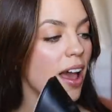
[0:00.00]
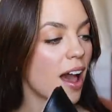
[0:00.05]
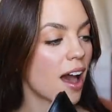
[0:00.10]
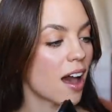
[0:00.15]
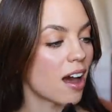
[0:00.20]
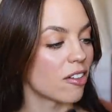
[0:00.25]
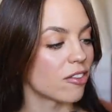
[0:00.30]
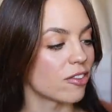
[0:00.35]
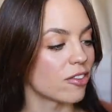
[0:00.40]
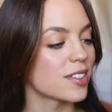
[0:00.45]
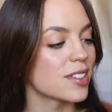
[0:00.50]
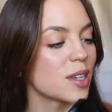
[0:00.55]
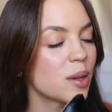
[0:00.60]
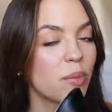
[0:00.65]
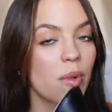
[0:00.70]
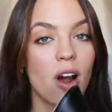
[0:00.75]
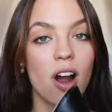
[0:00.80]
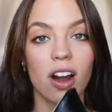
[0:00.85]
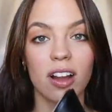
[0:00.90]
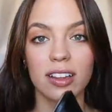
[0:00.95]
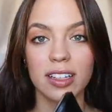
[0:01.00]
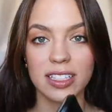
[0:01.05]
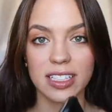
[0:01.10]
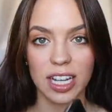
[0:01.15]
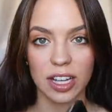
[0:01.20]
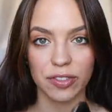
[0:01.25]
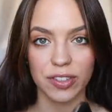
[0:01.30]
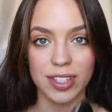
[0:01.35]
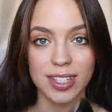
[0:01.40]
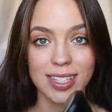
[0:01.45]
have some Harley
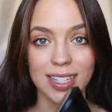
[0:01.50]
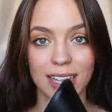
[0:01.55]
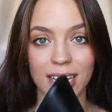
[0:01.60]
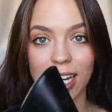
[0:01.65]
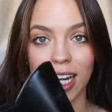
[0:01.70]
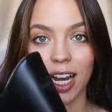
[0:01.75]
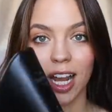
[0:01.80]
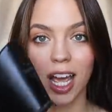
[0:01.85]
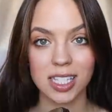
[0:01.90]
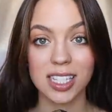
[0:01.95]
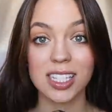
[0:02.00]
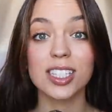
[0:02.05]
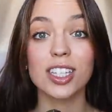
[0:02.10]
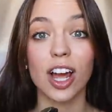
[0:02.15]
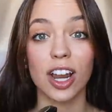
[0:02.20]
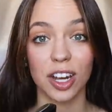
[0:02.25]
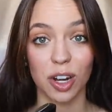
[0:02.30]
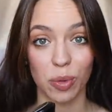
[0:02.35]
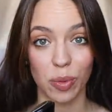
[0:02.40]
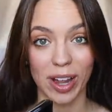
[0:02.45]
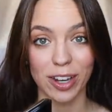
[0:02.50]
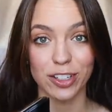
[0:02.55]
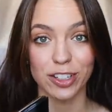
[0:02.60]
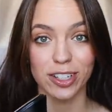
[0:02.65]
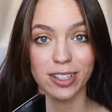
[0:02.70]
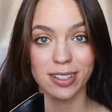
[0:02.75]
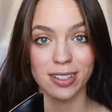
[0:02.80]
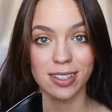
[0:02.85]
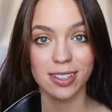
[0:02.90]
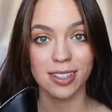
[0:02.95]
Davidson studded
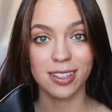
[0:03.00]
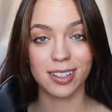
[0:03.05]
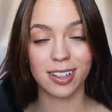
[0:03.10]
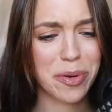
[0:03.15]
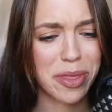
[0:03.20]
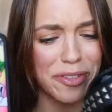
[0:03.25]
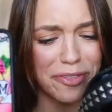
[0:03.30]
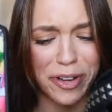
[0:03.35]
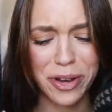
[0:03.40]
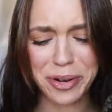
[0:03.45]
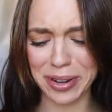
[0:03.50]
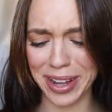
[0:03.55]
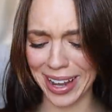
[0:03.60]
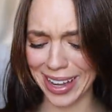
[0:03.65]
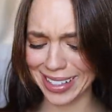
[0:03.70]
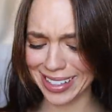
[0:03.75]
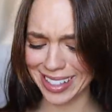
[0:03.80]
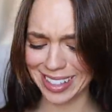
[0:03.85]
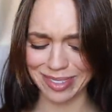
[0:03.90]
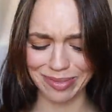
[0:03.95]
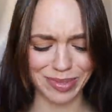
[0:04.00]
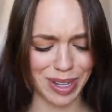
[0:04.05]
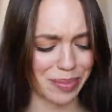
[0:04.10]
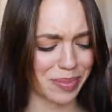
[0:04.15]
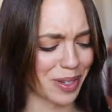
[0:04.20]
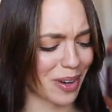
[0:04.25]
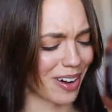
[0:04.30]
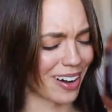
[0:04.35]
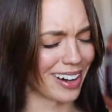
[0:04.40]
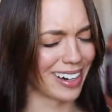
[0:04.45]
wedges. With the phone case, I'm
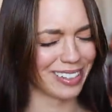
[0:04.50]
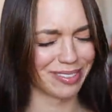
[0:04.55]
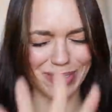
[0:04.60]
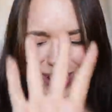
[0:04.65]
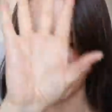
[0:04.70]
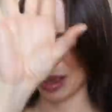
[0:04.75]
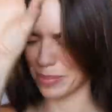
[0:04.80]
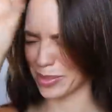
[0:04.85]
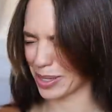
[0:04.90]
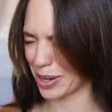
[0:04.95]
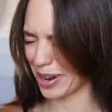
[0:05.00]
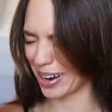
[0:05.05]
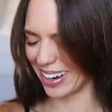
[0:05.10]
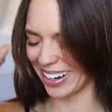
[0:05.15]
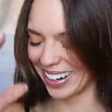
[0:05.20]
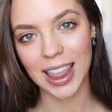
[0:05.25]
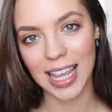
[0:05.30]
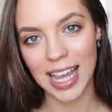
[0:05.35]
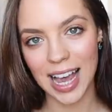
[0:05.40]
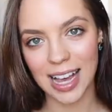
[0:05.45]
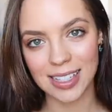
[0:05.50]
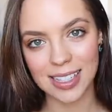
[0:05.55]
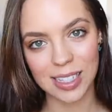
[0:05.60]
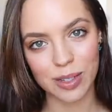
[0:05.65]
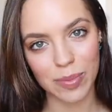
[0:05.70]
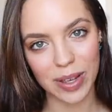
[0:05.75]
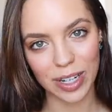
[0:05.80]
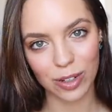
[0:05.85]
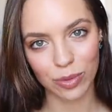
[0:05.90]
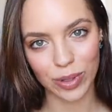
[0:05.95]
sorry, I'm sorry. The
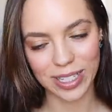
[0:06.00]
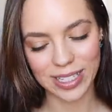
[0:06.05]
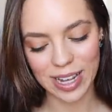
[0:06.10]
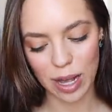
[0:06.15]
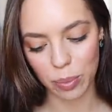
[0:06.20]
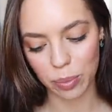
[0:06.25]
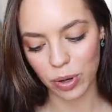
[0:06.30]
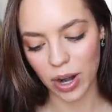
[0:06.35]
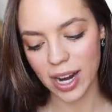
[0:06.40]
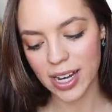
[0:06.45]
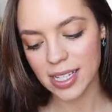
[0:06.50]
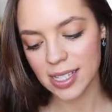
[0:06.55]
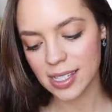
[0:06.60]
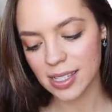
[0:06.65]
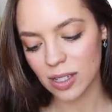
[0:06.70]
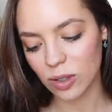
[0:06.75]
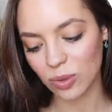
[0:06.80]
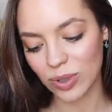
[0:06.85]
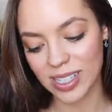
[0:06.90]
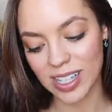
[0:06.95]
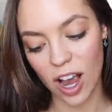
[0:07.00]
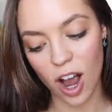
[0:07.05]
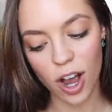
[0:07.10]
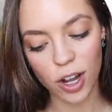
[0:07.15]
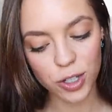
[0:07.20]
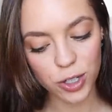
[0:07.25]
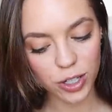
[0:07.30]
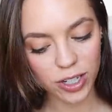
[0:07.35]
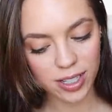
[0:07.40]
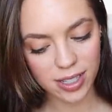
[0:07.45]
estimated retail price was
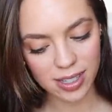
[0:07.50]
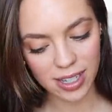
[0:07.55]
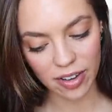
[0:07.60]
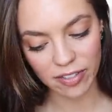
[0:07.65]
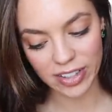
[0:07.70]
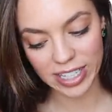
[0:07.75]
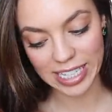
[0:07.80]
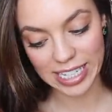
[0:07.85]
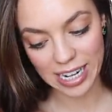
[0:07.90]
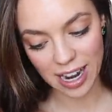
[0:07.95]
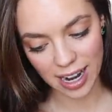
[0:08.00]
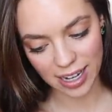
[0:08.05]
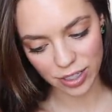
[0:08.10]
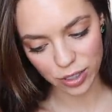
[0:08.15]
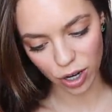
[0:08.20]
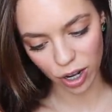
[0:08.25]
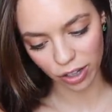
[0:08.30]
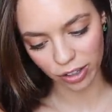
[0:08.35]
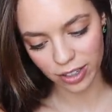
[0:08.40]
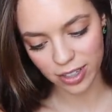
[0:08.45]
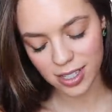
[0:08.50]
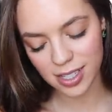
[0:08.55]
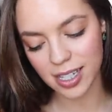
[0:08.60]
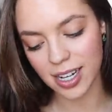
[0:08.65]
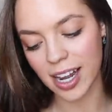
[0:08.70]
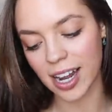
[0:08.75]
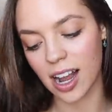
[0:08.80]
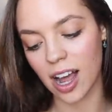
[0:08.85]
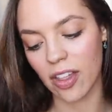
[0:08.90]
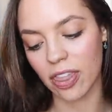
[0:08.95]
$179
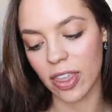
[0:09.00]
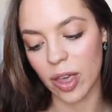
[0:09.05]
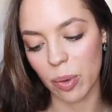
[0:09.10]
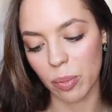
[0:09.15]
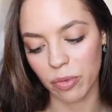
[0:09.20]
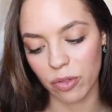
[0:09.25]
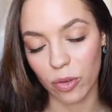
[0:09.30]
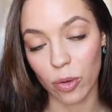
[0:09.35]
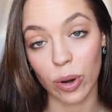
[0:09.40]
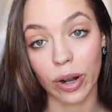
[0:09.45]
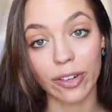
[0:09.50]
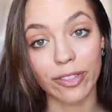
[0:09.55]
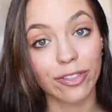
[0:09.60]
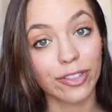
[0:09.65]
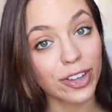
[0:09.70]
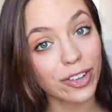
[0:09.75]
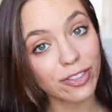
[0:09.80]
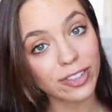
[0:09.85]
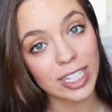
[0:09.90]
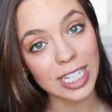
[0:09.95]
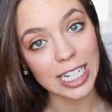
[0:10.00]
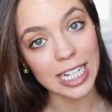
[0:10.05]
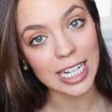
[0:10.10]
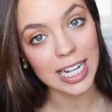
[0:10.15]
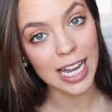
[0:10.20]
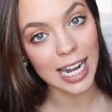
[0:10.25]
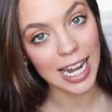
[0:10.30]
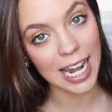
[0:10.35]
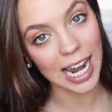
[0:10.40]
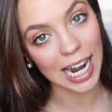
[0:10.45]
and I got them for
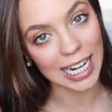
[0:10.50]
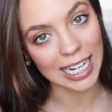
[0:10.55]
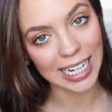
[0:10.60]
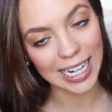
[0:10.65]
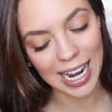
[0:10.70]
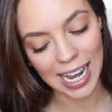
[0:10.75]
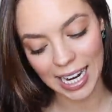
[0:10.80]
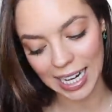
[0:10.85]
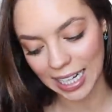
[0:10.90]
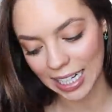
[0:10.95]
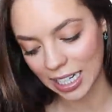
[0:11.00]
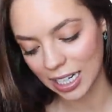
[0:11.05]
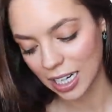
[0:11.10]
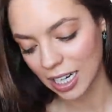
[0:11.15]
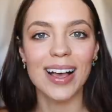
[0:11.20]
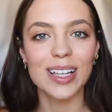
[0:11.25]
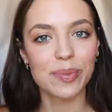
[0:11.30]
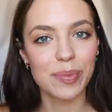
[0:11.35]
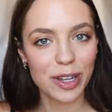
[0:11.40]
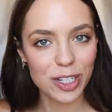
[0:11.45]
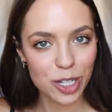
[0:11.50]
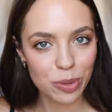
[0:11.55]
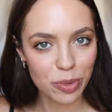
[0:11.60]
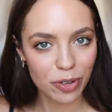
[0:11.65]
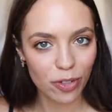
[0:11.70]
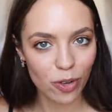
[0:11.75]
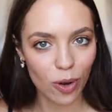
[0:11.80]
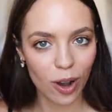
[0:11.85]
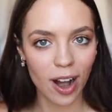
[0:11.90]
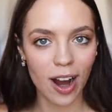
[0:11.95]
$50.99. As mentioned
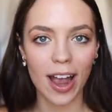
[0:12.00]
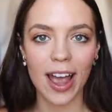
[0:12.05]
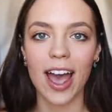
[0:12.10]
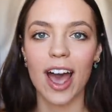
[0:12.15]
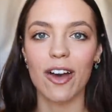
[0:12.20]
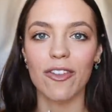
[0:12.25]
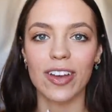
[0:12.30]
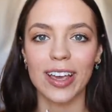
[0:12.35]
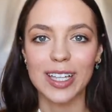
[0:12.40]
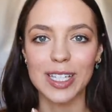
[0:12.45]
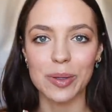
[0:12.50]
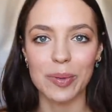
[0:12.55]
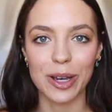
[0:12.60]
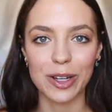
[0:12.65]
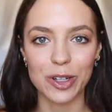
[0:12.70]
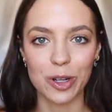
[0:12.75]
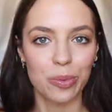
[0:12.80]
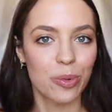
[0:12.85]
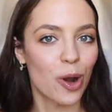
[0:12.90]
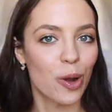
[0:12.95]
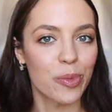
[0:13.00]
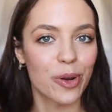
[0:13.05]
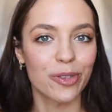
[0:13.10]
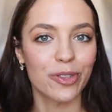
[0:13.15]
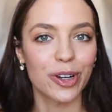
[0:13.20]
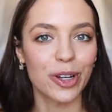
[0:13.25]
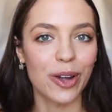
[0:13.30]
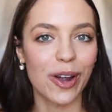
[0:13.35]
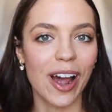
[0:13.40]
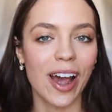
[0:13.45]
before, I have a special promo
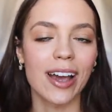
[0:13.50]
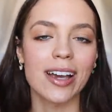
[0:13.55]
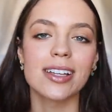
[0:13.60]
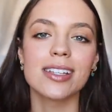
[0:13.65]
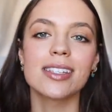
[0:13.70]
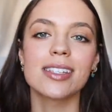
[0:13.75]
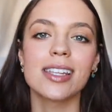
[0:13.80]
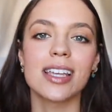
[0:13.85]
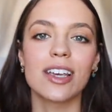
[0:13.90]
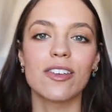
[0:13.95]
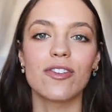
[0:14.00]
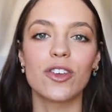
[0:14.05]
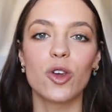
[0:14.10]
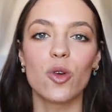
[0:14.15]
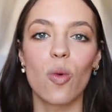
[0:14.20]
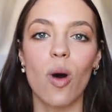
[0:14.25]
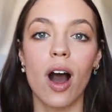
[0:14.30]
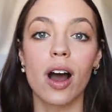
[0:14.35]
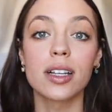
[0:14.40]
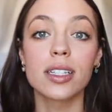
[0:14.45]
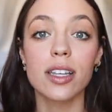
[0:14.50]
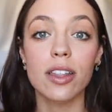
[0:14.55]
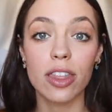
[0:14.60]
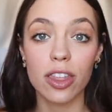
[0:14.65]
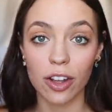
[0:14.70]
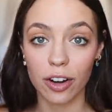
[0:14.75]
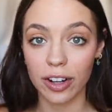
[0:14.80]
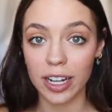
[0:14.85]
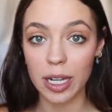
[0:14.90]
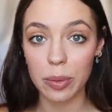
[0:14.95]
for you guys. If you want
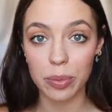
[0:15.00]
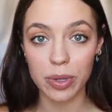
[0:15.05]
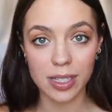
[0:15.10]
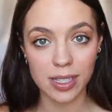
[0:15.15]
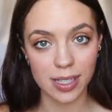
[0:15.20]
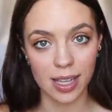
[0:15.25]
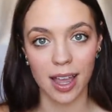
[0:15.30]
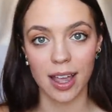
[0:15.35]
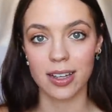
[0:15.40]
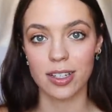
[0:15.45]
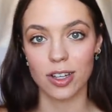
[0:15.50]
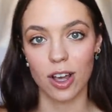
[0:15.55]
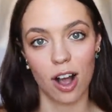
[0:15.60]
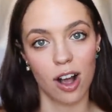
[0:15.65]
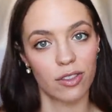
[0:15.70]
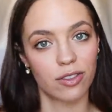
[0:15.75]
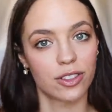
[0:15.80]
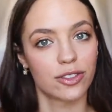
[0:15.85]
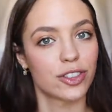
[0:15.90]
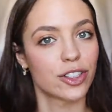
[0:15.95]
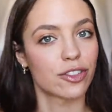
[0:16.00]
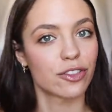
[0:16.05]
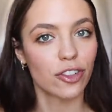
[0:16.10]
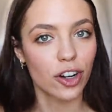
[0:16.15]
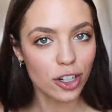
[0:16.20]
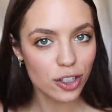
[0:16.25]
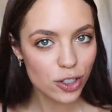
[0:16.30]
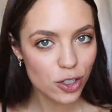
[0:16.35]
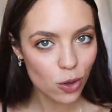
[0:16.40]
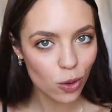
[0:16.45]
30% off of your
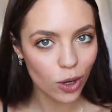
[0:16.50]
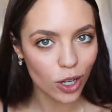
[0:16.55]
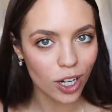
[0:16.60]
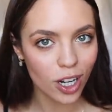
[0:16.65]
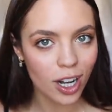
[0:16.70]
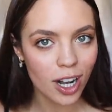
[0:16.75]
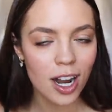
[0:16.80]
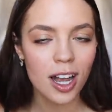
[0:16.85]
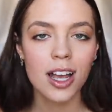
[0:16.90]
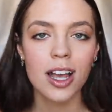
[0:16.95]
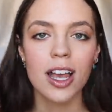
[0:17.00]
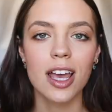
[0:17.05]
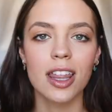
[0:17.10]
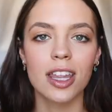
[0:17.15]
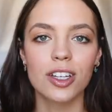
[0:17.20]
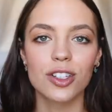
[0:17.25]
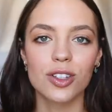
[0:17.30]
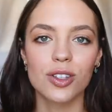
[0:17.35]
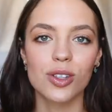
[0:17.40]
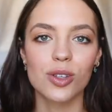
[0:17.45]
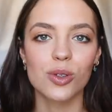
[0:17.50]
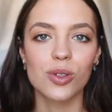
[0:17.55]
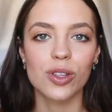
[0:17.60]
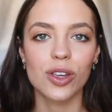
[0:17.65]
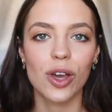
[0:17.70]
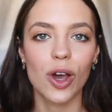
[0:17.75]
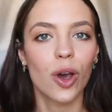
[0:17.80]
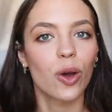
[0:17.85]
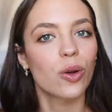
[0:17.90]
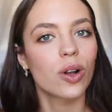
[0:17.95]
first order, then just use
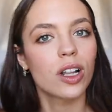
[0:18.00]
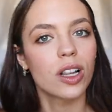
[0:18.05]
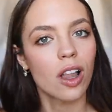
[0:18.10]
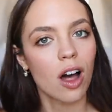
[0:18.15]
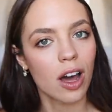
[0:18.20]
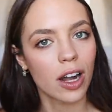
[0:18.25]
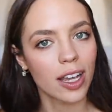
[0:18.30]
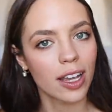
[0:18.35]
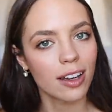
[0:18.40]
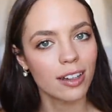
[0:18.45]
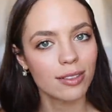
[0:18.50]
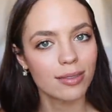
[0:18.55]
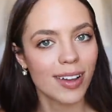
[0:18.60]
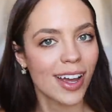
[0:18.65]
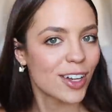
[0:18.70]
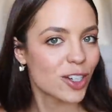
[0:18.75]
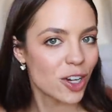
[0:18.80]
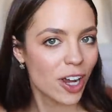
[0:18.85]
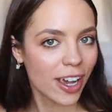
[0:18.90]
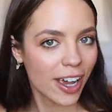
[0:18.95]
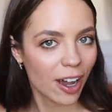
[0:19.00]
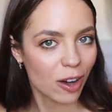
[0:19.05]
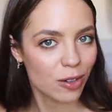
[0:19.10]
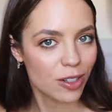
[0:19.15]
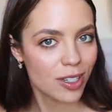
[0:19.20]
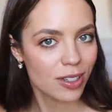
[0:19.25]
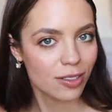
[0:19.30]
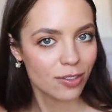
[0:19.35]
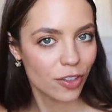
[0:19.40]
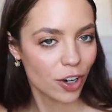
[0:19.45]
the code Claudia at checkout.